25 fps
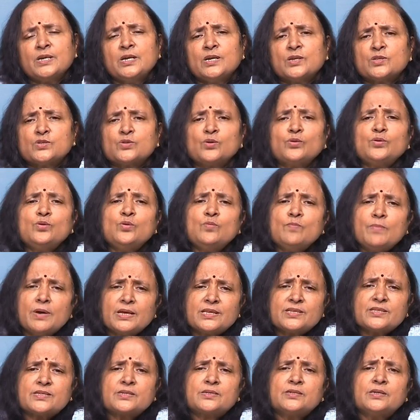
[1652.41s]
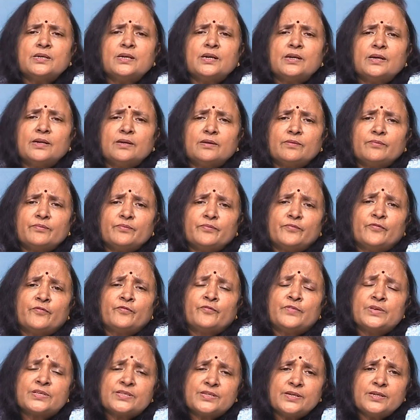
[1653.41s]
So, you must
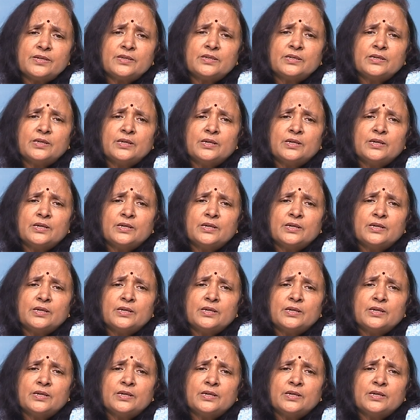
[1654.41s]
visit,